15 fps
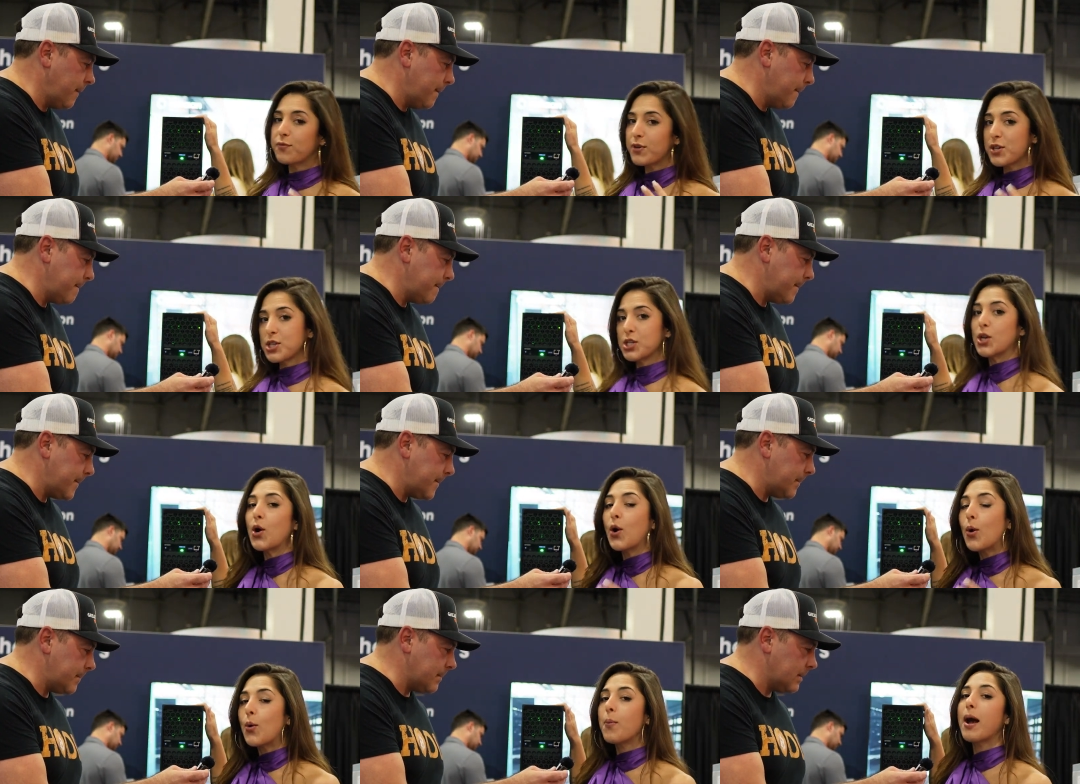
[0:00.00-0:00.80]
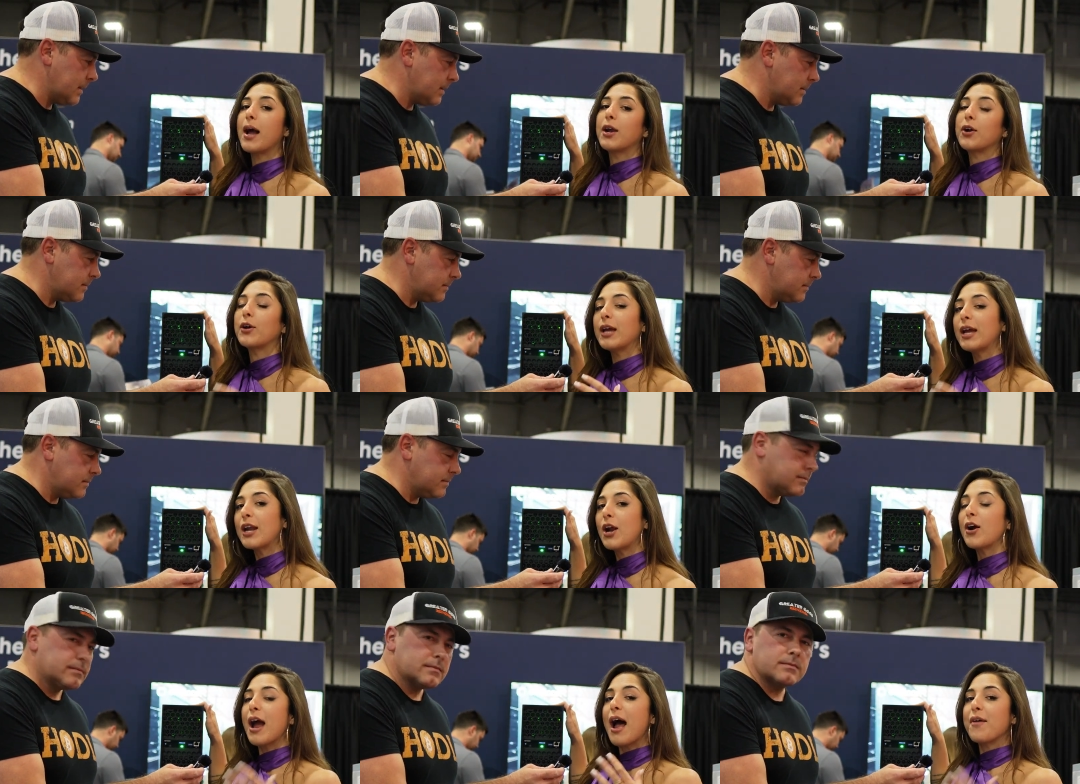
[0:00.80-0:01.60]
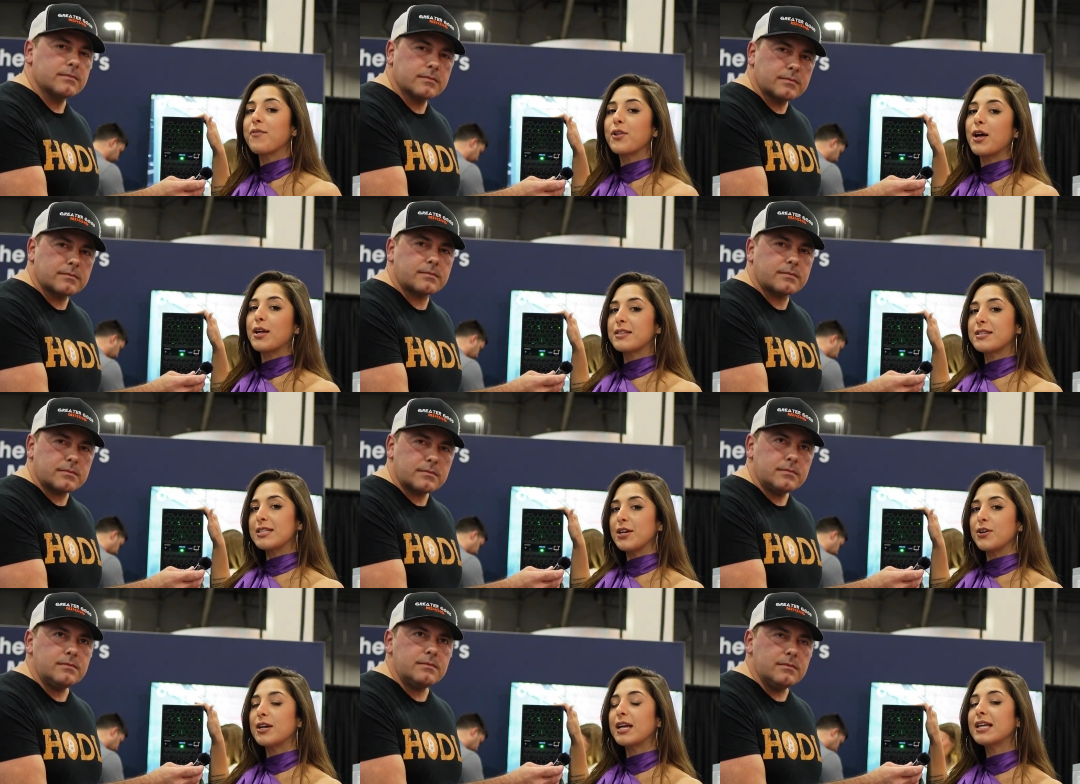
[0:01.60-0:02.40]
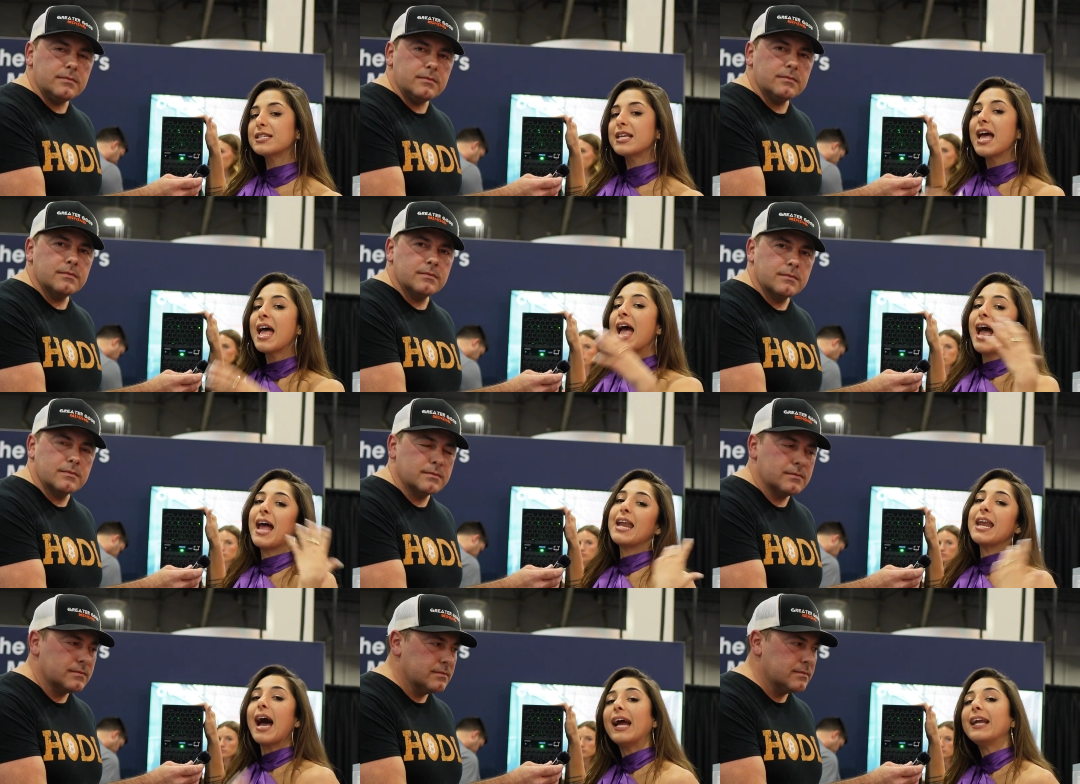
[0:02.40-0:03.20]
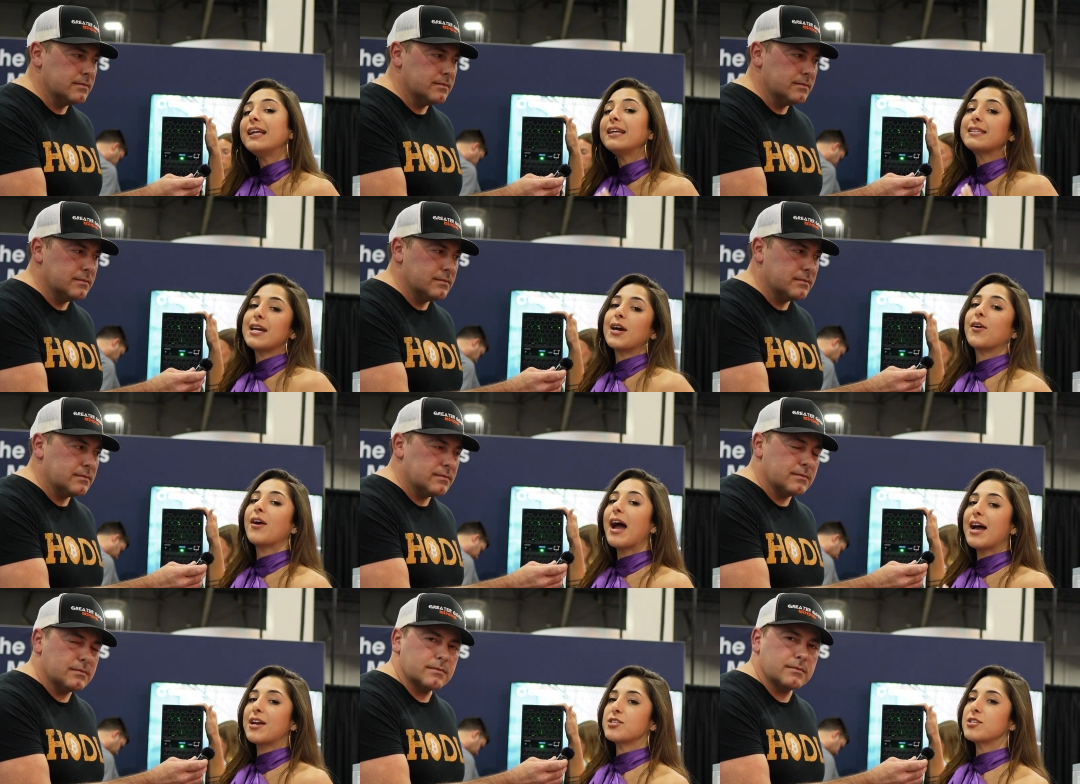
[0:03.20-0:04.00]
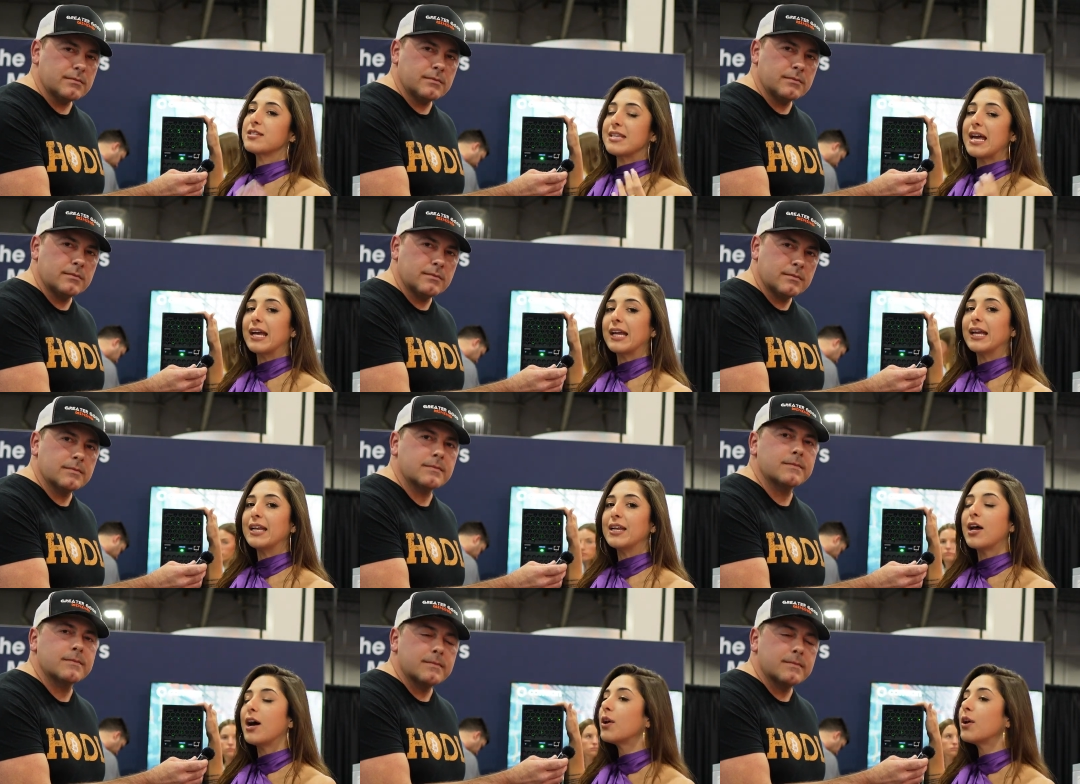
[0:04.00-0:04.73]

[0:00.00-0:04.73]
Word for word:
Speaker 1: efficient home miner in our Avalon series at 90 terahash a second.